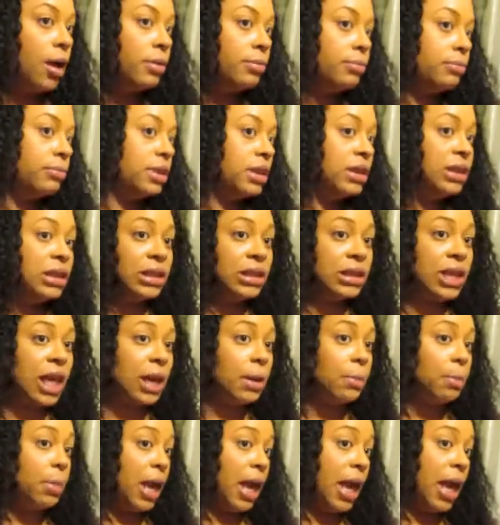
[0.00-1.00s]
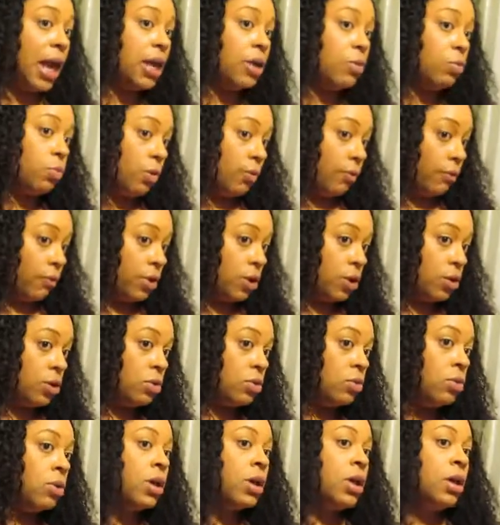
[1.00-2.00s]
This is not a paid
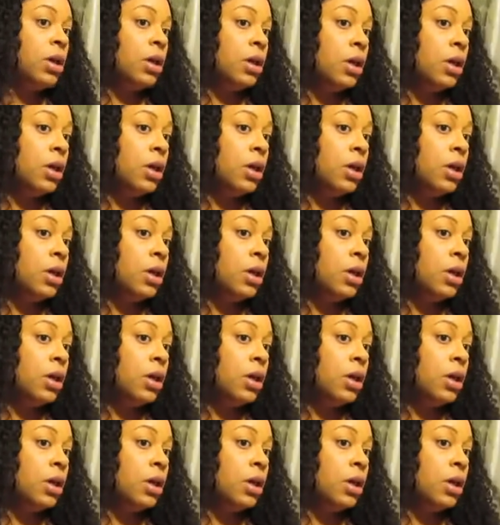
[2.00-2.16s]
review.